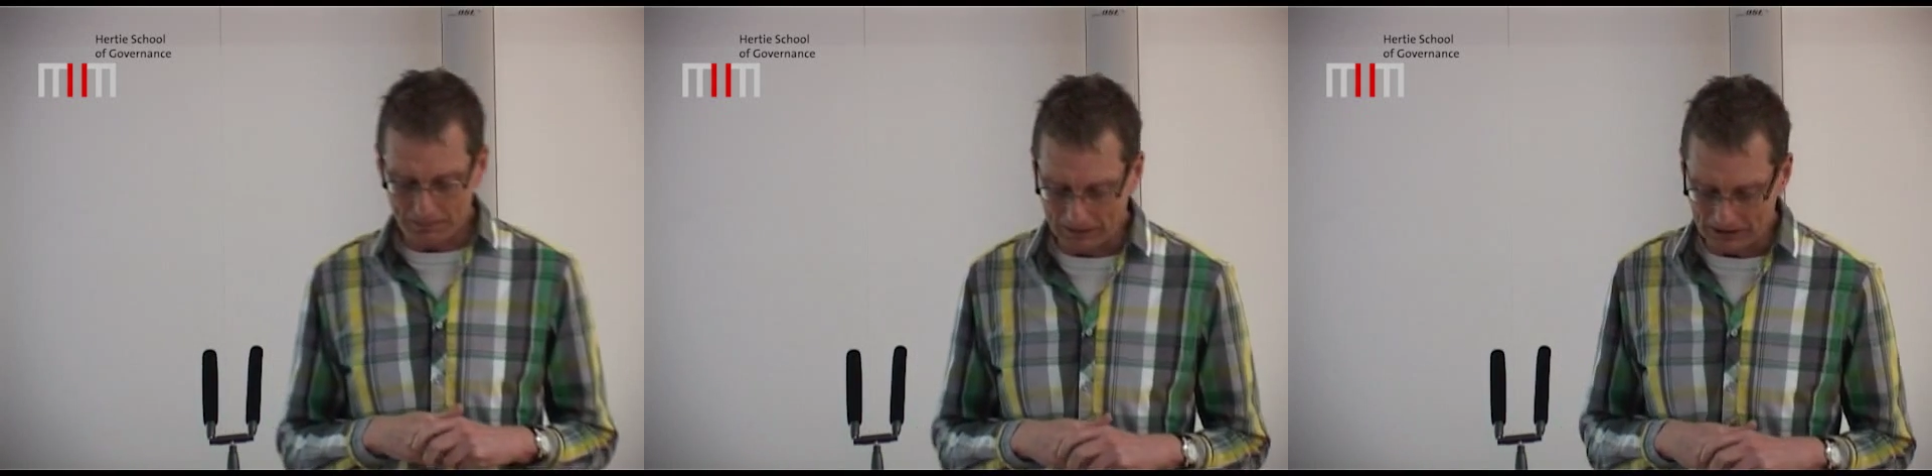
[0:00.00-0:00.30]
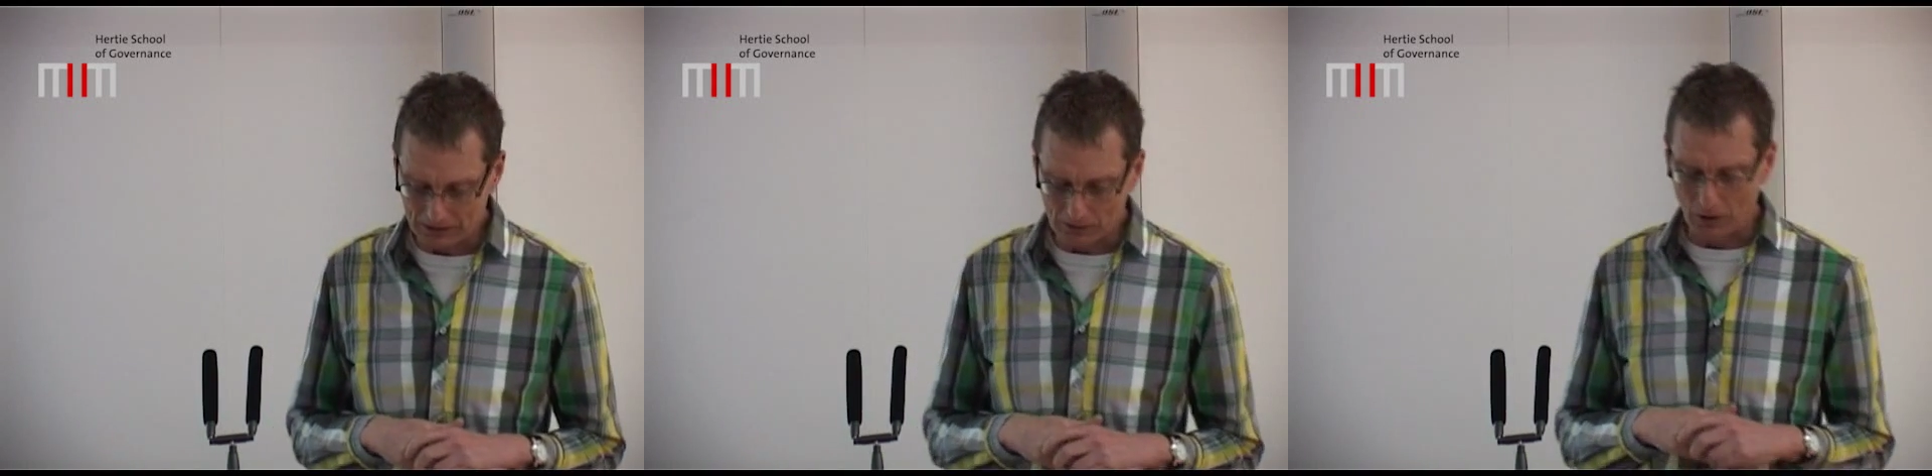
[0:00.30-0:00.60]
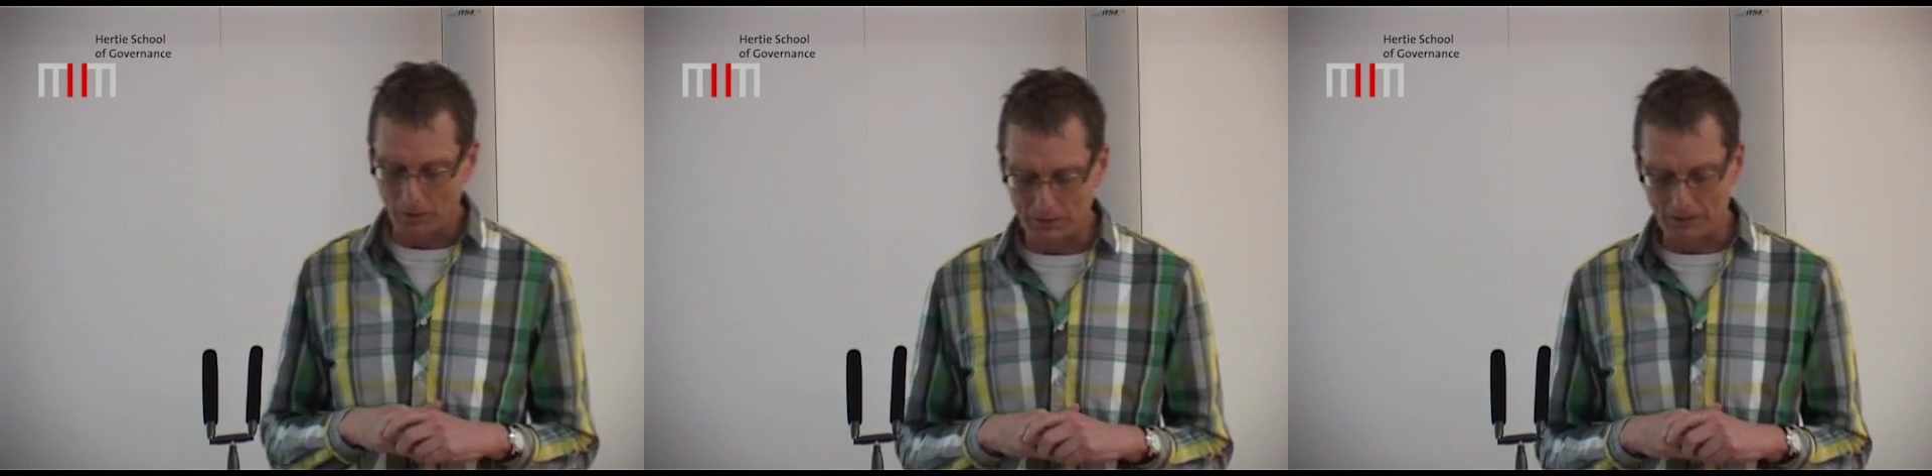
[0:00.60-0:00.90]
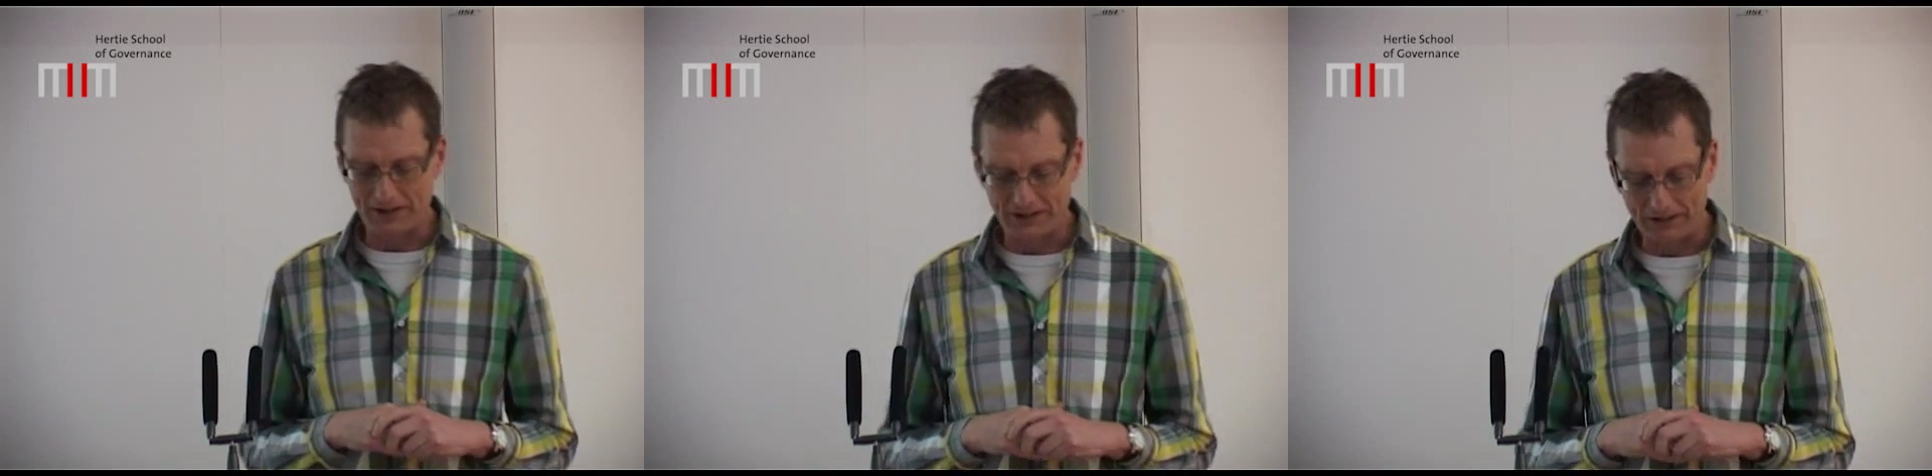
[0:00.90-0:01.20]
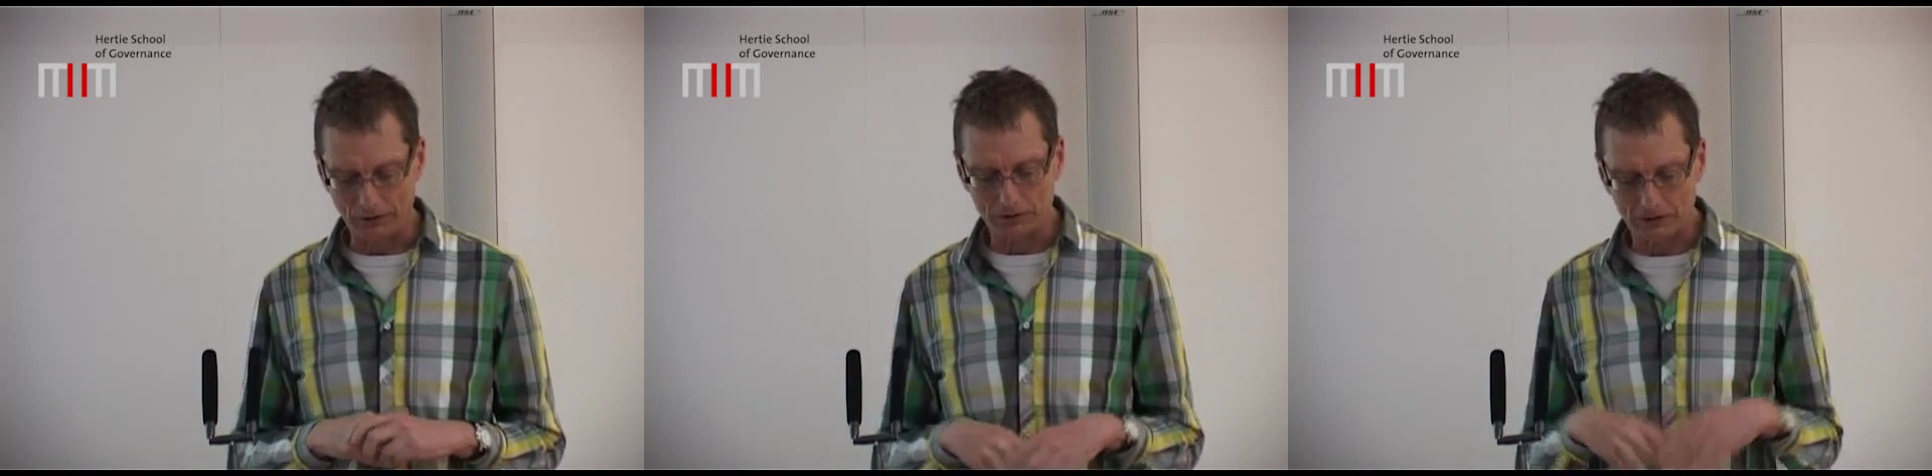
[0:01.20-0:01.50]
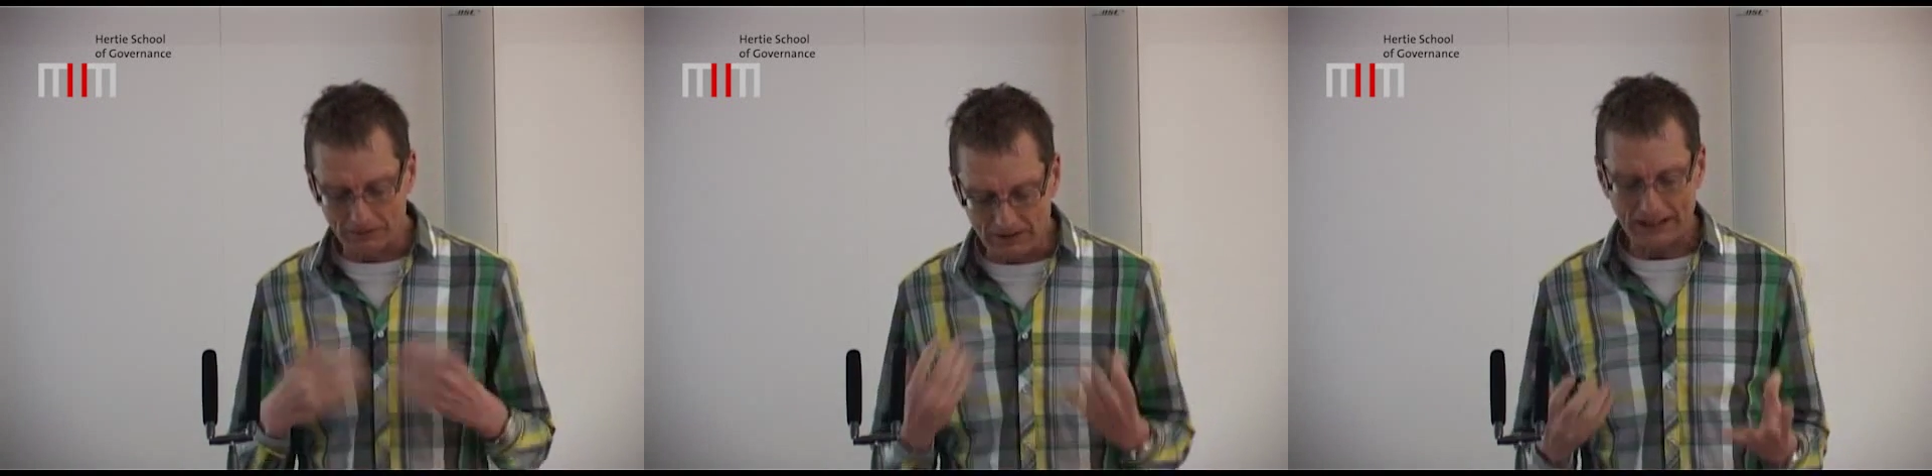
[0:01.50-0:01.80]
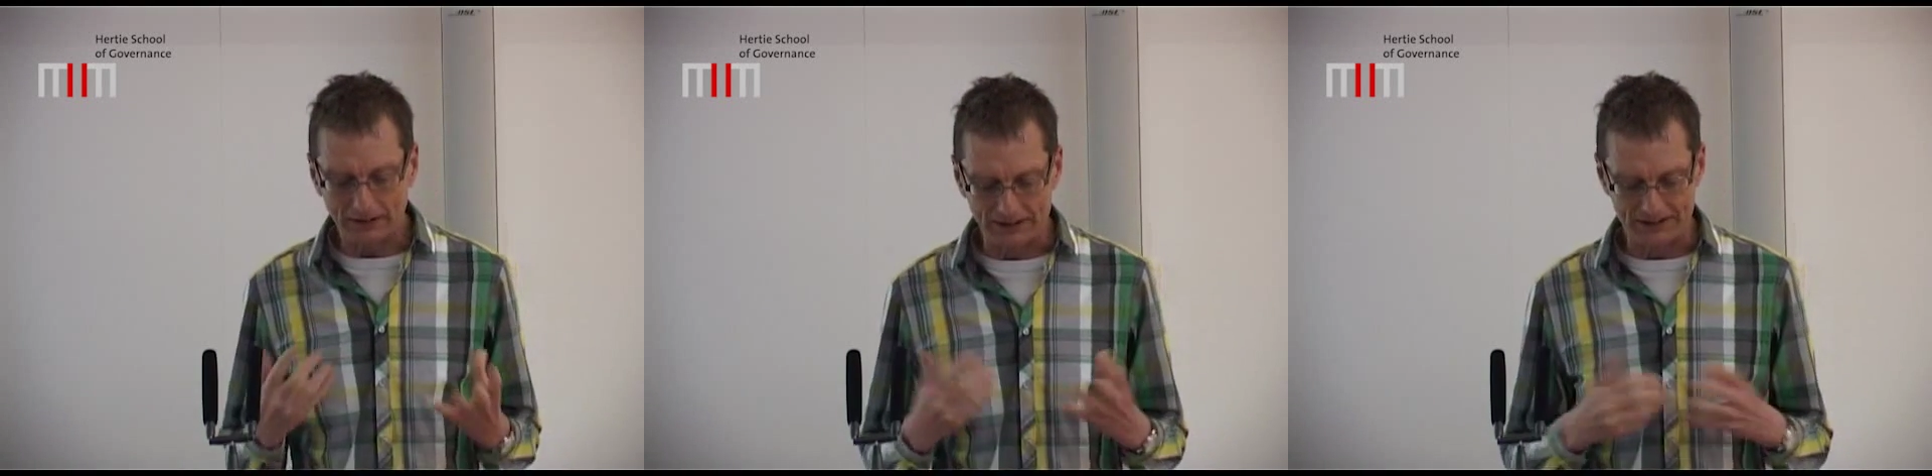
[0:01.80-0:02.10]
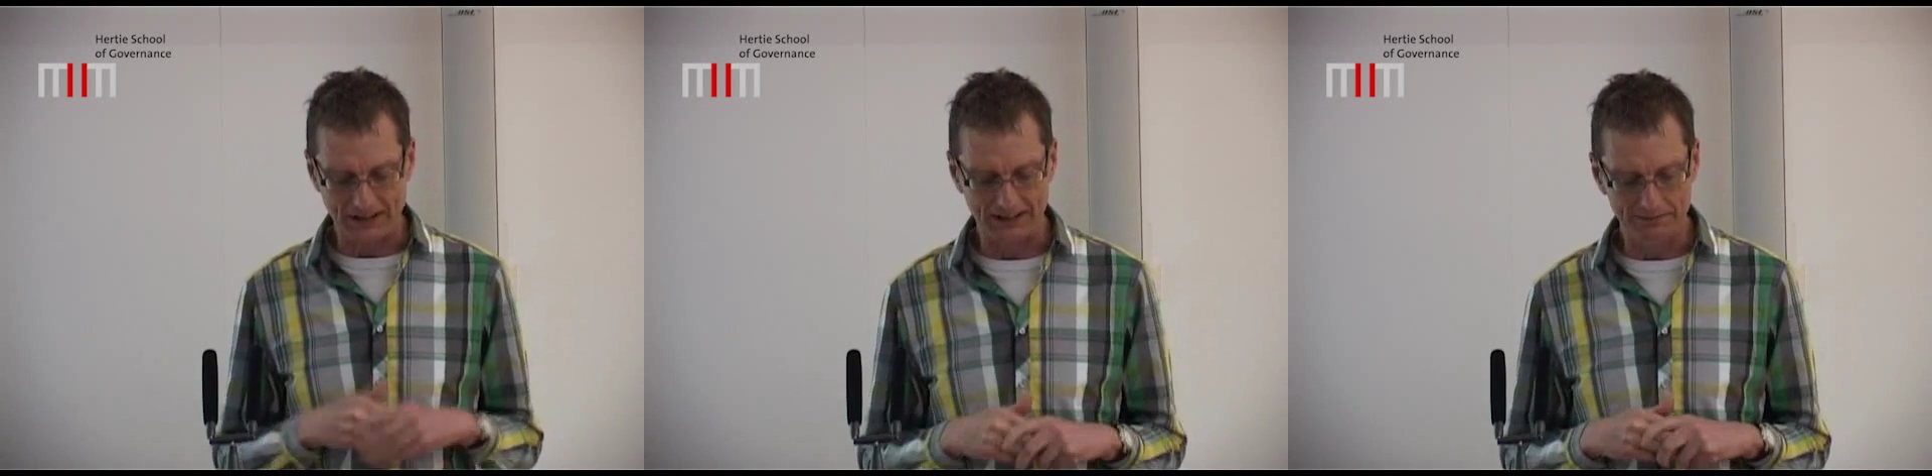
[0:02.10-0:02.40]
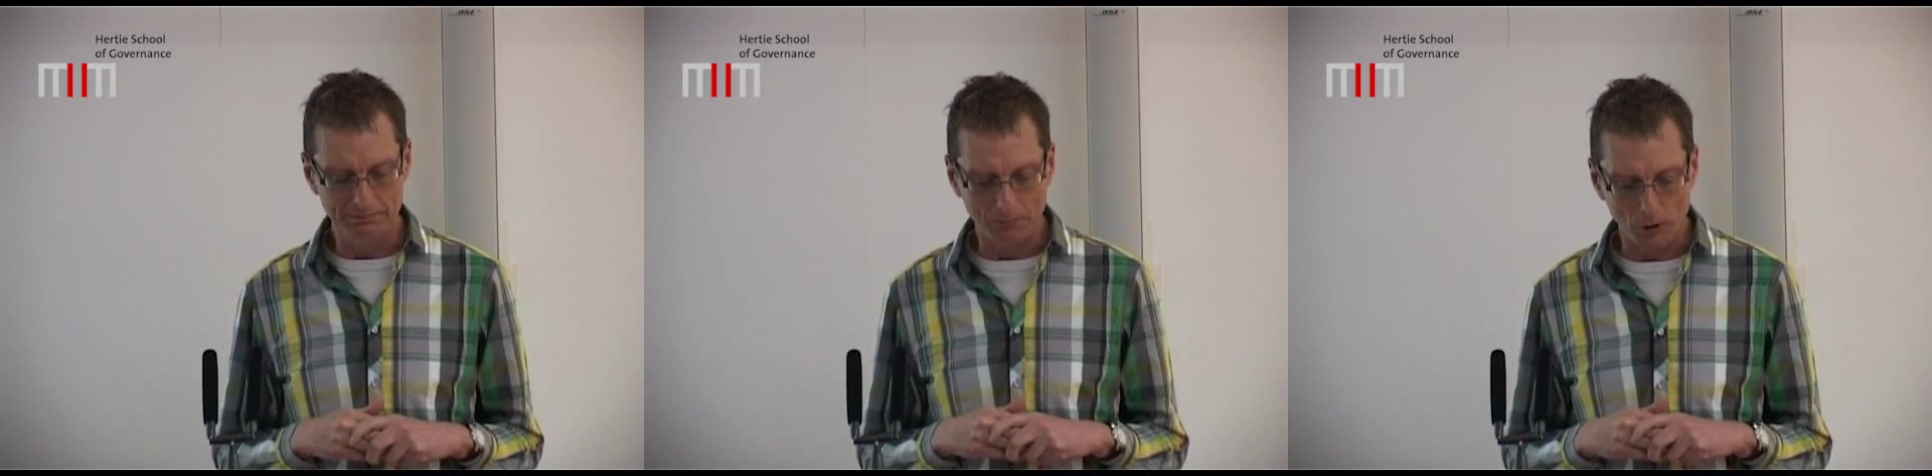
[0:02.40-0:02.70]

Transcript: political compromise therefore reveal a certain